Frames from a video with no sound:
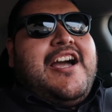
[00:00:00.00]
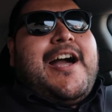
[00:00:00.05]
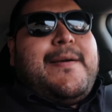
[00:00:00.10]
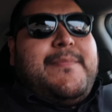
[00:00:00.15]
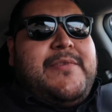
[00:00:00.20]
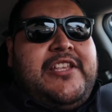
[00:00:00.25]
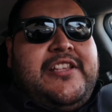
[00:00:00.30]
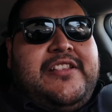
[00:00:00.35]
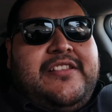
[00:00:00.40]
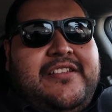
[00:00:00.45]
I
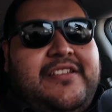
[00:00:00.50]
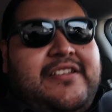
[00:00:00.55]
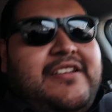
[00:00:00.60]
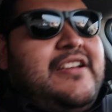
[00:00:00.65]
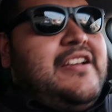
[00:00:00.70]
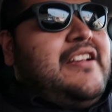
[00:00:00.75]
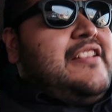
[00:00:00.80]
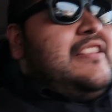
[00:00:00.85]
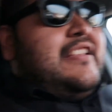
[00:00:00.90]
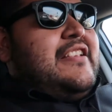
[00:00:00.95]
mean,
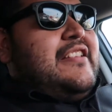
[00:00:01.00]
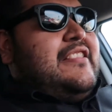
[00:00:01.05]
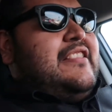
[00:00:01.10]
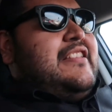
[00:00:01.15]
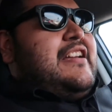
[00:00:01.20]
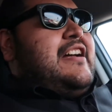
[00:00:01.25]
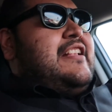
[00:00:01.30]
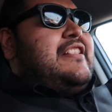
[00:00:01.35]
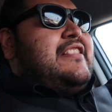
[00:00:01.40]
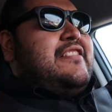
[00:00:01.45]

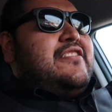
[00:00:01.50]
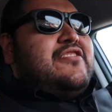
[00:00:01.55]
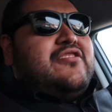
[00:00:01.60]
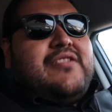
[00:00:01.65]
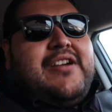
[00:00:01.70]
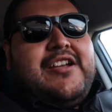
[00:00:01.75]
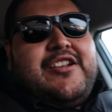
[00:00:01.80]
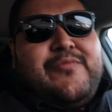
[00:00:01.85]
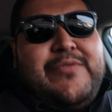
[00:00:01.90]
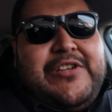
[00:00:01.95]
not
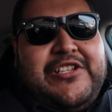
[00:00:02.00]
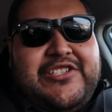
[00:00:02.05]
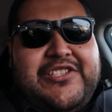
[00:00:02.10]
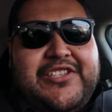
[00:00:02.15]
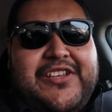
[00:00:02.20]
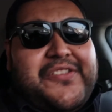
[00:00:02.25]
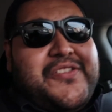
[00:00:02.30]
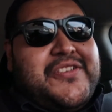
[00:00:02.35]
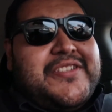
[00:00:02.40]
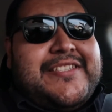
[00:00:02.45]
try to reach
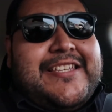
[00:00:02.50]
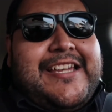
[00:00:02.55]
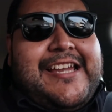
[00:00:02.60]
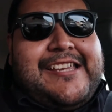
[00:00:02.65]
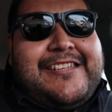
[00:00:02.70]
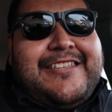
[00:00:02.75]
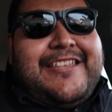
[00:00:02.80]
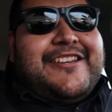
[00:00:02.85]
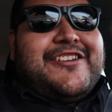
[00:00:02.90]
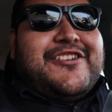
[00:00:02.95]
the other
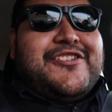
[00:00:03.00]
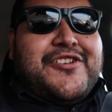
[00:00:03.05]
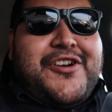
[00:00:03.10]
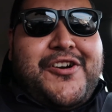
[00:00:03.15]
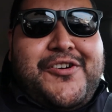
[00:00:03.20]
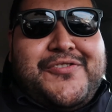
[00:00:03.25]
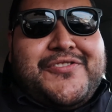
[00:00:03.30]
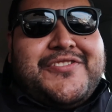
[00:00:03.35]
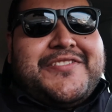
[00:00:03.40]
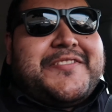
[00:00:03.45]
side like a
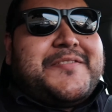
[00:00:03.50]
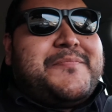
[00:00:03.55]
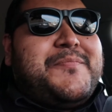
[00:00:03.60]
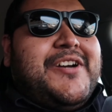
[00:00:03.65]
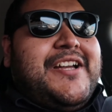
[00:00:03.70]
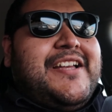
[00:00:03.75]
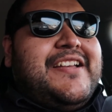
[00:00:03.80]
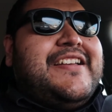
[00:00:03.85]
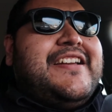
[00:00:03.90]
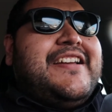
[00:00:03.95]
ghost,
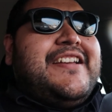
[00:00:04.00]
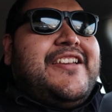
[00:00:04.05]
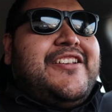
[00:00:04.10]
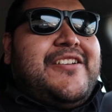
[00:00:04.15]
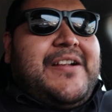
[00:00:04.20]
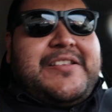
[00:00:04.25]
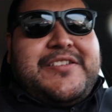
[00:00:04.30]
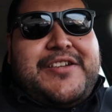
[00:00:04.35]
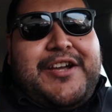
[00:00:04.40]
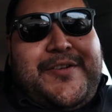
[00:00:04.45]
but
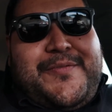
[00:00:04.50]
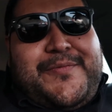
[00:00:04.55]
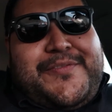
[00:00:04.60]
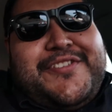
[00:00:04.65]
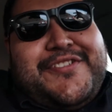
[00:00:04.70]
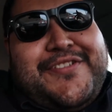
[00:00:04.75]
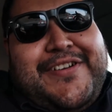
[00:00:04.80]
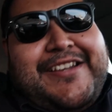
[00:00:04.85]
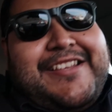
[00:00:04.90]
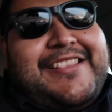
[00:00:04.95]
you know,
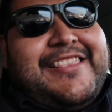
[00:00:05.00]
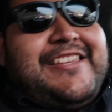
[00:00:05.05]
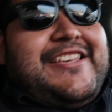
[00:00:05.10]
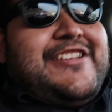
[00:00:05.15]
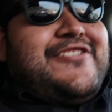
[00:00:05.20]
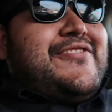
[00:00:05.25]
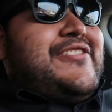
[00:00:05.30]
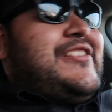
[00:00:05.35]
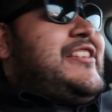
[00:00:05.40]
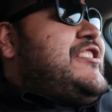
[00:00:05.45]
I
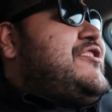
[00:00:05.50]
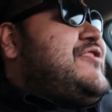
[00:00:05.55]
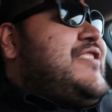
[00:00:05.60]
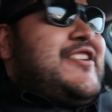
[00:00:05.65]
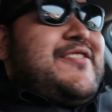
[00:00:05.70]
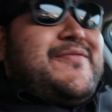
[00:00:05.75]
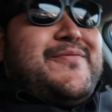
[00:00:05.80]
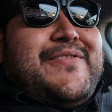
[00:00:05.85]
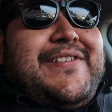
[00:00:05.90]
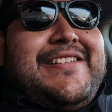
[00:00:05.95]
literally
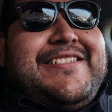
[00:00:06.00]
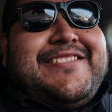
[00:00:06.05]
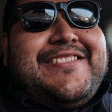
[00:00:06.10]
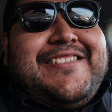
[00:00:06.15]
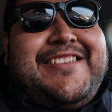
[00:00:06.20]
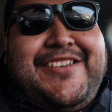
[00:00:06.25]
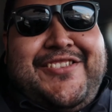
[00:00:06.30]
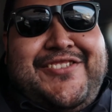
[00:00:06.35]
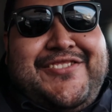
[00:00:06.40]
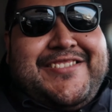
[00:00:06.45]
try to reach
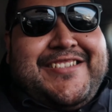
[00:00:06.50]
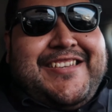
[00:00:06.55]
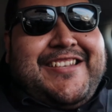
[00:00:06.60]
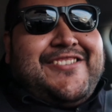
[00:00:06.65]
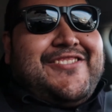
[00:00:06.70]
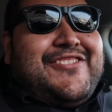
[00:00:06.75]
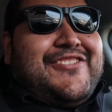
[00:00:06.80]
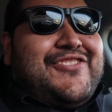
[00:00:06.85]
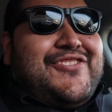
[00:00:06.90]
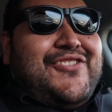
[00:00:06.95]
the other
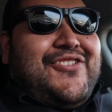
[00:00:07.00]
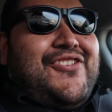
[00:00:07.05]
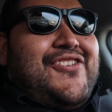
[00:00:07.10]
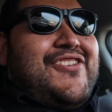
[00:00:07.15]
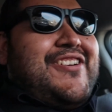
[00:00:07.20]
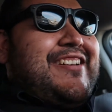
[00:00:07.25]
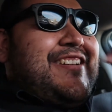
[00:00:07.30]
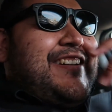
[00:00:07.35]
side of the door.